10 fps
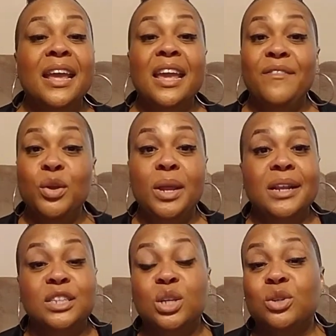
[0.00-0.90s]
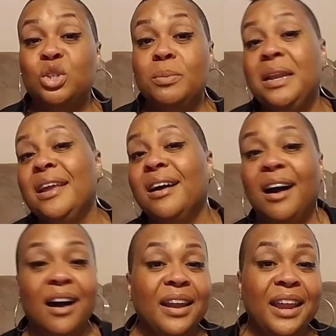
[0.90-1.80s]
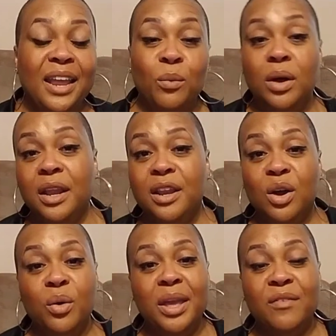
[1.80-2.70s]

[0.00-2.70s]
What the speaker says: if you need a social media audit and want to know